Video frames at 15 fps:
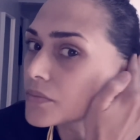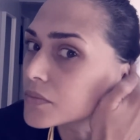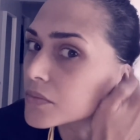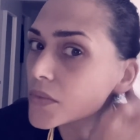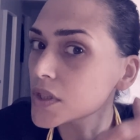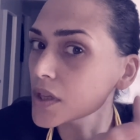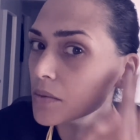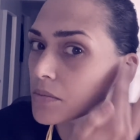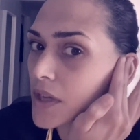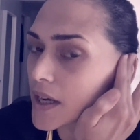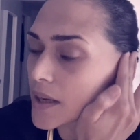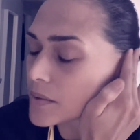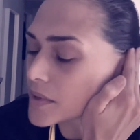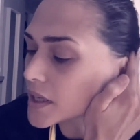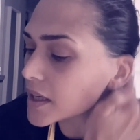
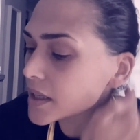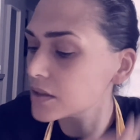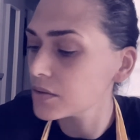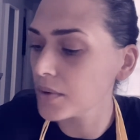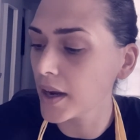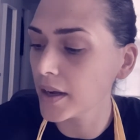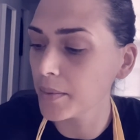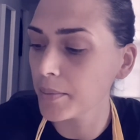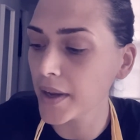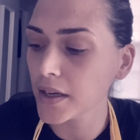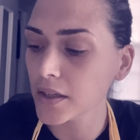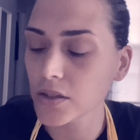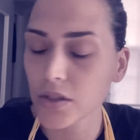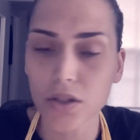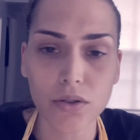sometimes it is
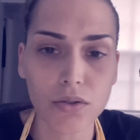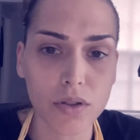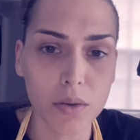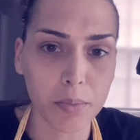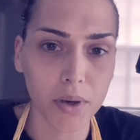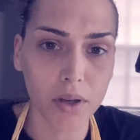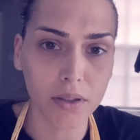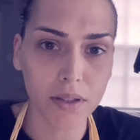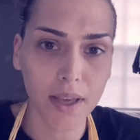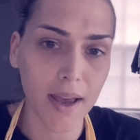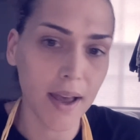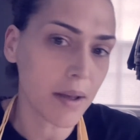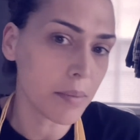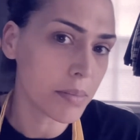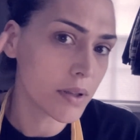recommended to use a bald
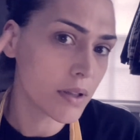cap